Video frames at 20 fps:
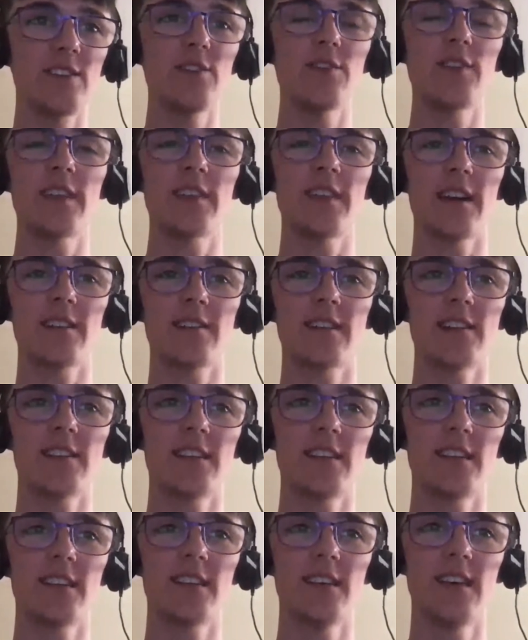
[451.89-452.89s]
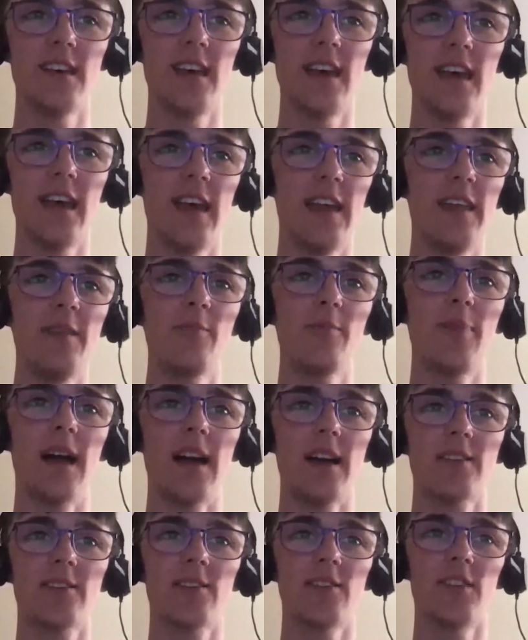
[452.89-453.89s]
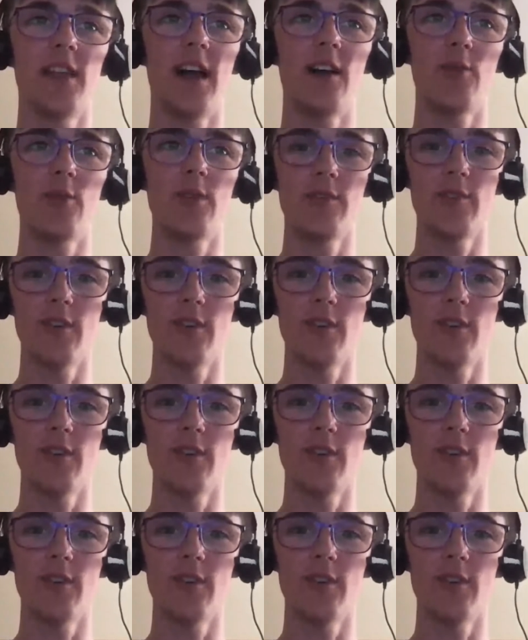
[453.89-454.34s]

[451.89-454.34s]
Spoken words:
Do you think that's had an impact on how